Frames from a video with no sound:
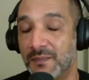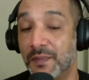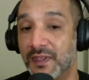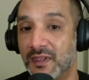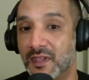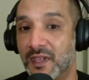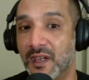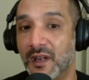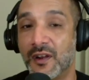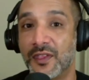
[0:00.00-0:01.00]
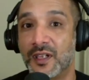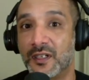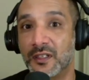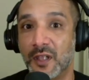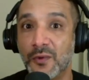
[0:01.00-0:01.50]
but they are the
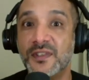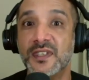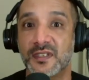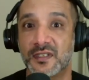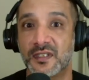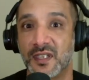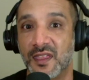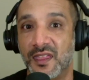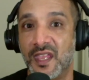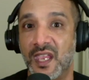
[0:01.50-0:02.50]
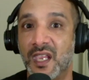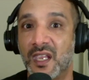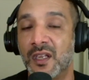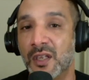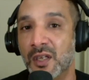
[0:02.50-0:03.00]
closest thing